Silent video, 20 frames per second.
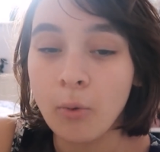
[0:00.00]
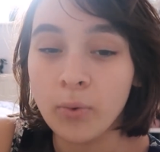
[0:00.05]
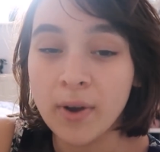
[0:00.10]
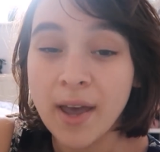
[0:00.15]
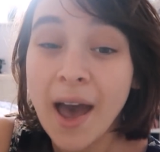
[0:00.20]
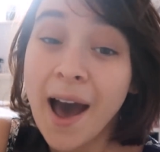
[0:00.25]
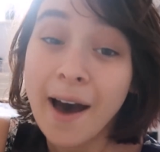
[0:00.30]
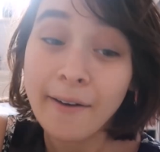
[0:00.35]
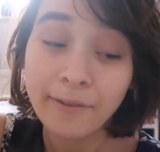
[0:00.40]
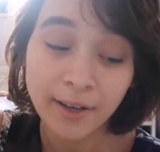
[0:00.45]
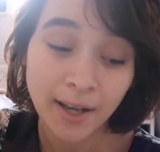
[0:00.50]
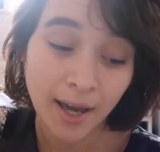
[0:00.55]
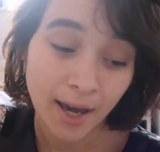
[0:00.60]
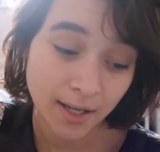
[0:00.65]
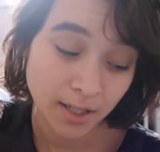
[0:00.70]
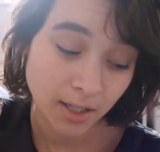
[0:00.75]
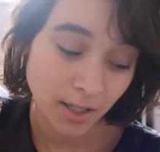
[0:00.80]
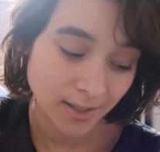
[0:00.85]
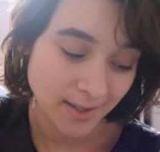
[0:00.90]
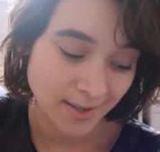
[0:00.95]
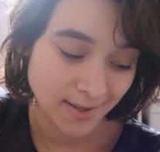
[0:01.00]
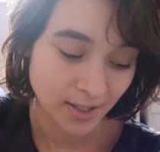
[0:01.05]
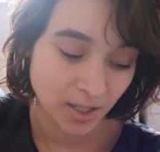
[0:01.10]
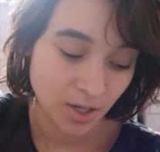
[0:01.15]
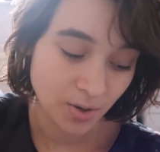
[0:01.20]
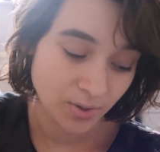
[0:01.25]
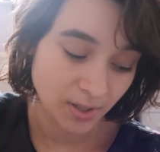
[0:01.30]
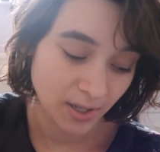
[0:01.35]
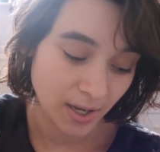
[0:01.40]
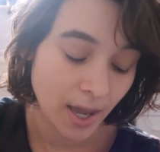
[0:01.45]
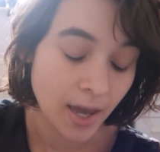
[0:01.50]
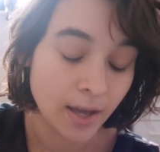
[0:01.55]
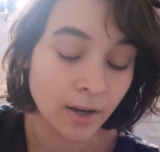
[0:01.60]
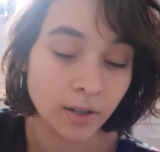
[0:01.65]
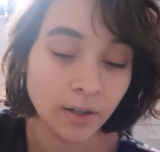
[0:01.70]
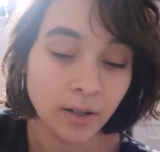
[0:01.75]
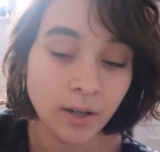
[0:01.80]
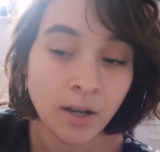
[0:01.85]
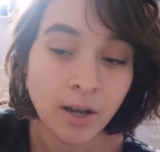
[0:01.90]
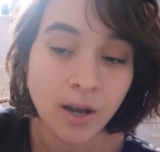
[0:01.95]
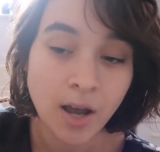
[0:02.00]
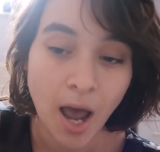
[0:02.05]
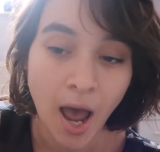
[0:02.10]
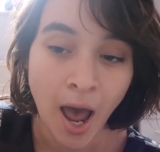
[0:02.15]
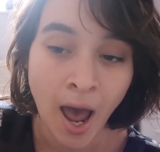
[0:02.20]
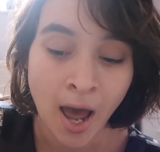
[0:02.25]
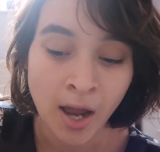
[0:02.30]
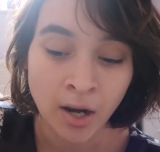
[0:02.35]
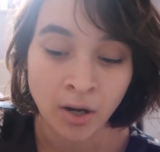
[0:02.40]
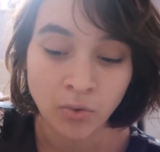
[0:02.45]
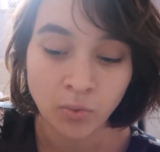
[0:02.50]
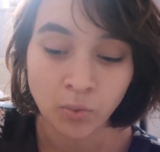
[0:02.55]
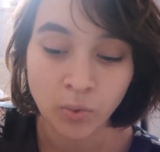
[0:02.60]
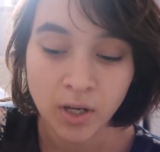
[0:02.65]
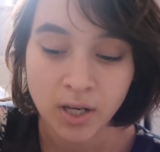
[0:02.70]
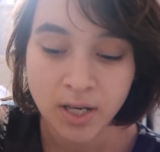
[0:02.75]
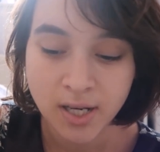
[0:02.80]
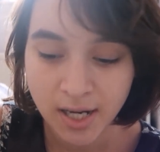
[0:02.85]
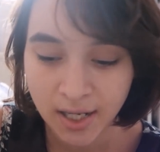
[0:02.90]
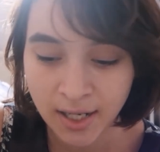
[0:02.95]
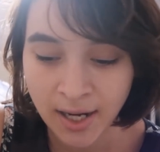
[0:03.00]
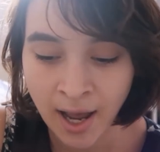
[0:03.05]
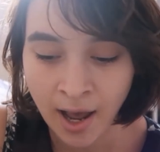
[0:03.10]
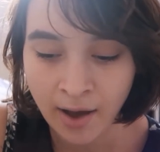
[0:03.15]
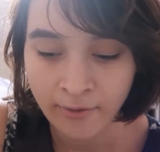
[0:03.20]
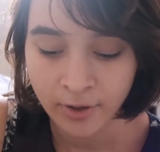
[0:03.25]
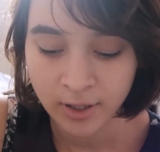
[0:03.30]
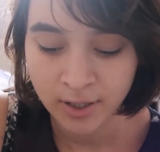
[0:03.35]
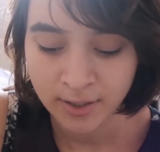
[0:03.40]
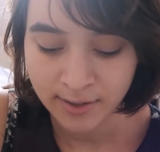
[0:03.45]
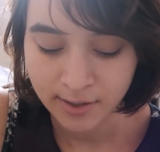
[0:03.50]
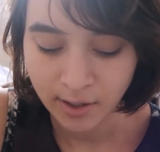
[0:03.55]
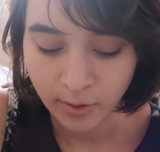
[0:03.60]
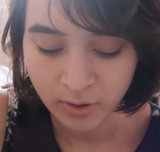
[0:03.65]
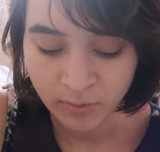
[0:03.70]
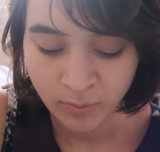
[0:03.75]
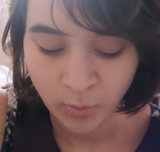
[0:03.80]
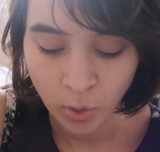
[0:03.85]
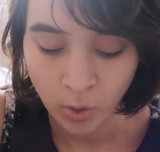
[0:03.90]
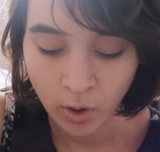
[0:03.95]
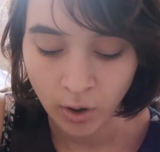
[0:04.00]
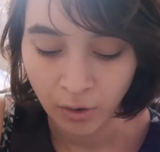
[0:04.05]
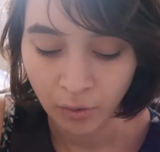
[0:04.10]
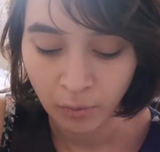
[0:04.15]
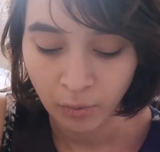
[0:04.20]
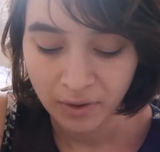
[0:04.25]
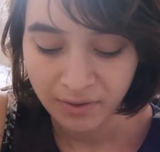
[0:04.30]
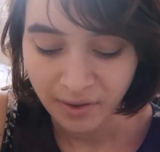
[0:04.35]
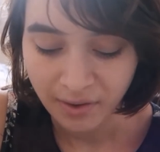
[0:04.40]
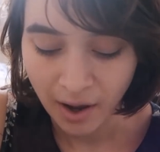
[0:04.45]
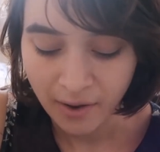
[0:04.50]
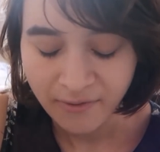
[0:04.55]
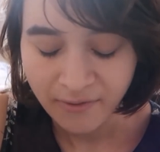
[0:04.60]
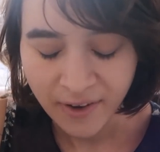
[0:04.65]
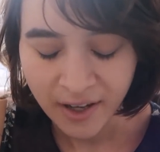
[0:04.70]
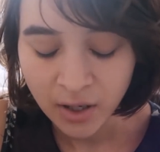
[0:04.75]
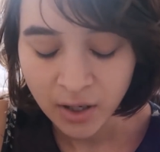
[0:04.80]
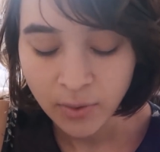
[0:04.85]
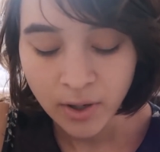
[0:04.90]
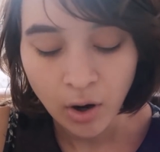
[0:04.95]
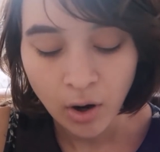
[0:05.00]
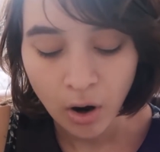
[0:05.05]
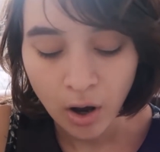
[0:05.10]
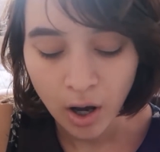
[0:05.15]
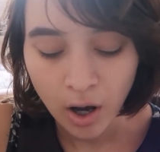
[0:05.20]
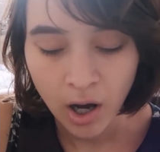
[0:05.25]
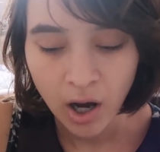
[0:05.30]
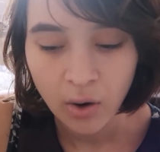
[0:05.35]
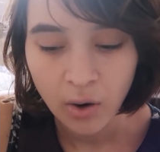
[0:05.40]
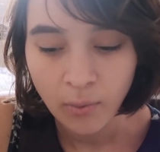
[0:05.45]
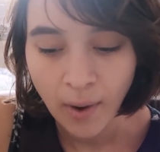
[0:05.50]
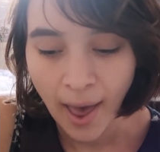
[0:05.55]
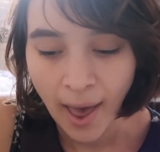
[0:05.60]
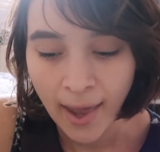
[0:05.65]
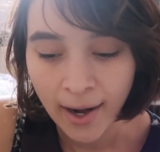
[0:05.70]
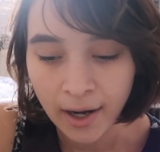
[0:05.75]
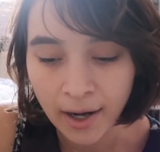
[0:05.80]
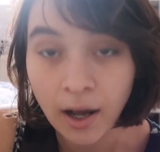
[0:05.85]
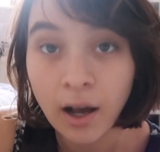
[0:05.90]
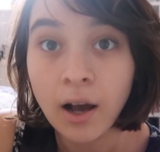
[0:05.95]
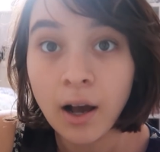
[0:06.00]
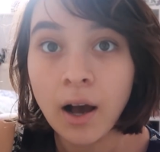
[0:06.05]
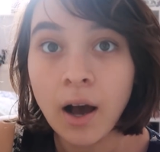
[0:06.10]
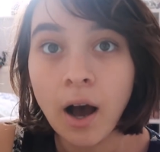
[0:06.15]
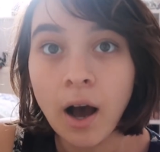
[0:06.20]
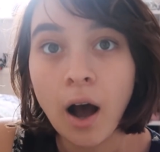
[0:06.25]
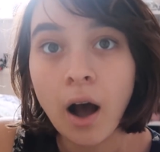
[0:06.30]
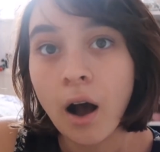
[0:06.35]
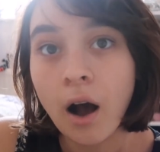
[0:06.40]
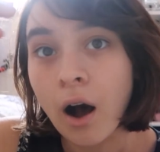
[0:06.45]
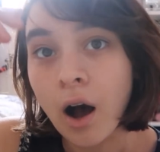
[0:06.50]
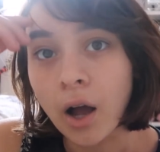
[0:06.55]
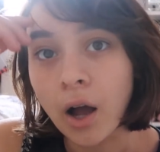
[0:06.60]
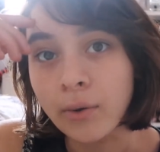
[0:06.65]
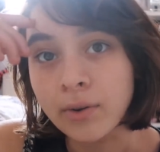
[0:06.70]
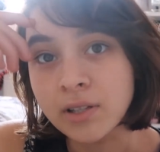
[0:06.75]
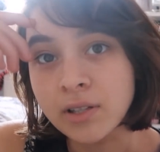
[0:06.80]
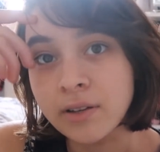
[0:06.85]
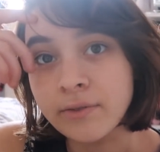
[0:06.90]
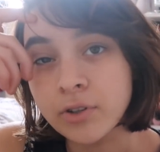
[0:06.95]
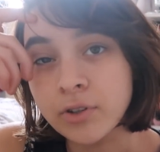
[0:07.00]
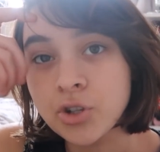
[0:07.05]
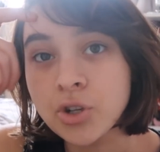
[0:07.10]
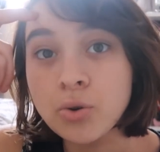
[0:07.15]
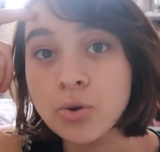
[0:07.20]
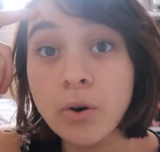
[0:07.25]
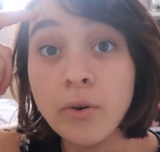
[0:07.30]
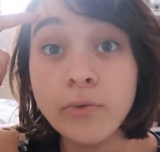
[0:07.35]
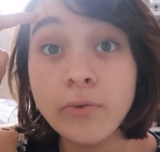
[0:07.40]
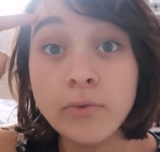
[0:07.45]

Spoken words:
We haven't had her since she was a kitten, and we didn't have her since I was born. I think we got her when I was either 2